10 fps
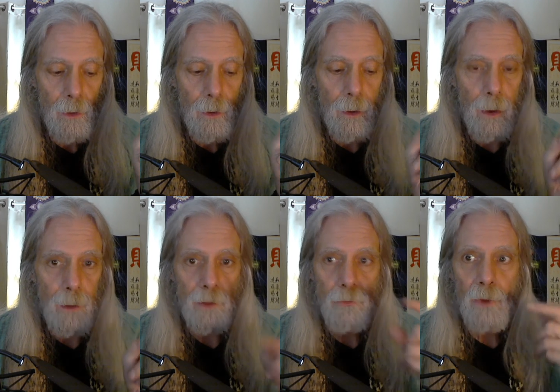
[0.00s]
And
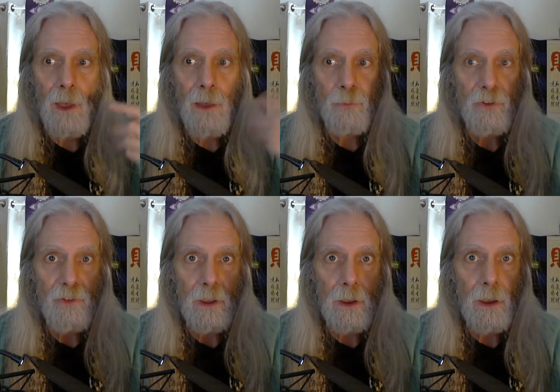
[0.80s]
as we
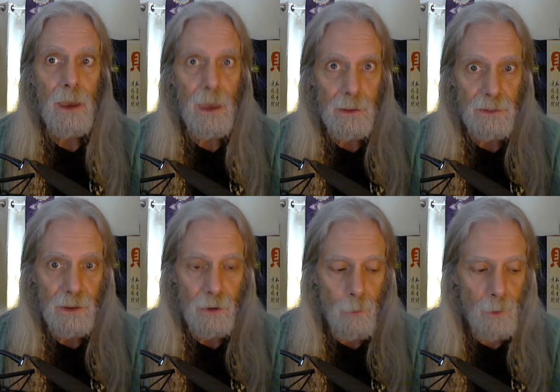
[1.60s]
see, it did
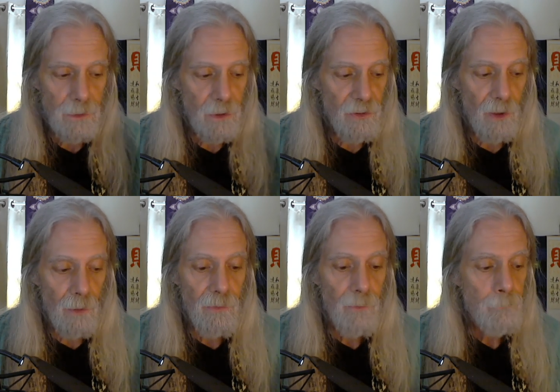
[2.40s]
correct itself.